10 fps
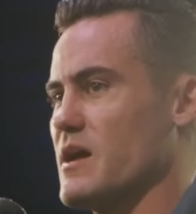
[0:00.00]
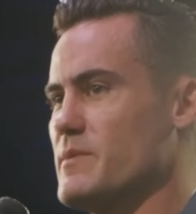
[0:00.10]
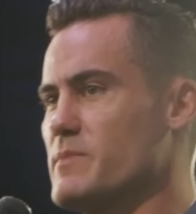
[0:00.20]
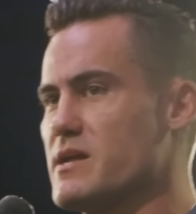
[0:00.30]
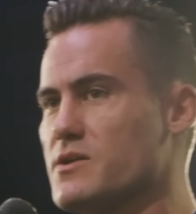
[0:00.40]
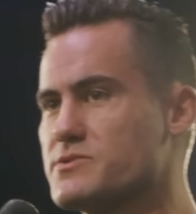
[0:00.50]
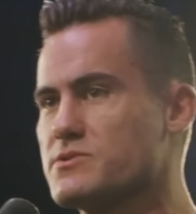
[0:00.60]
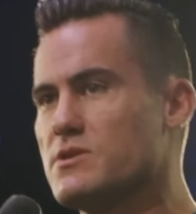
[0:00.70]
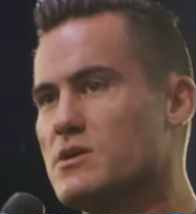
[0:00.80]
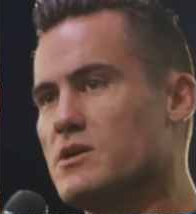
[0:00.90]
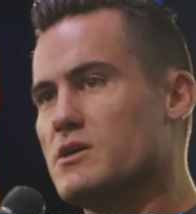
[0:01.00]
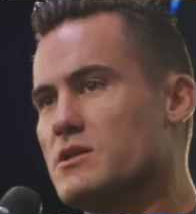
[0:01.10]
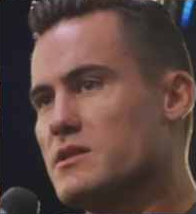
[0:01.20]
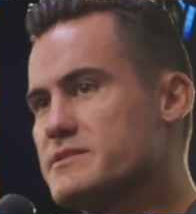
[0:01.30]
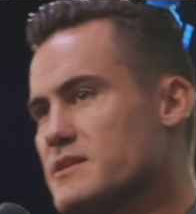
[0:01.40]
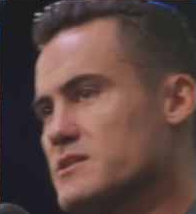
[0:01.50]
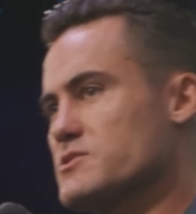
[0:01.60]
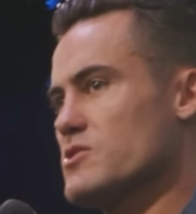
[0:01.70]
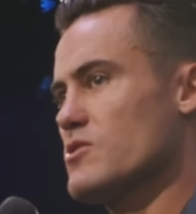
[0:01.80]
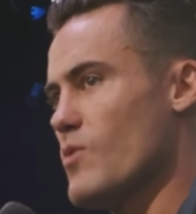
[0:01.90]
time? Anybody else? Listening
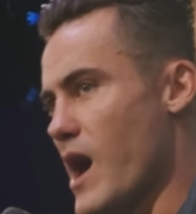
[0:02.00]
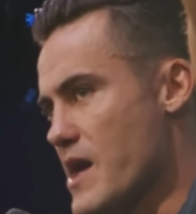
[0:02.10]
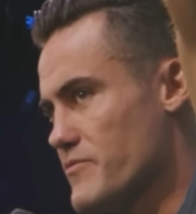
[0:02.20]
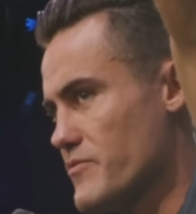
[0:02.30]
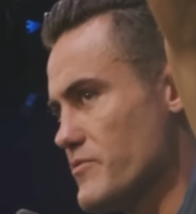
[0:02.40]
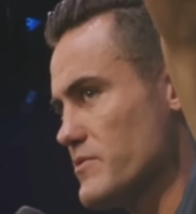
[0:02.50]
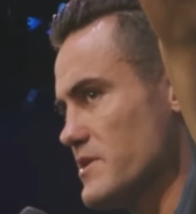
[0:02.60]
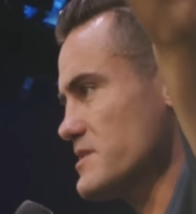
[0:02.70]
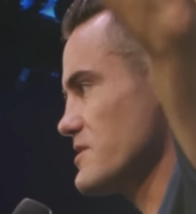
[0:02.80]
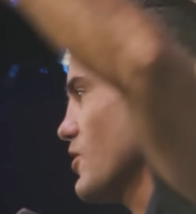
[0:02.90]
to your wife, listening to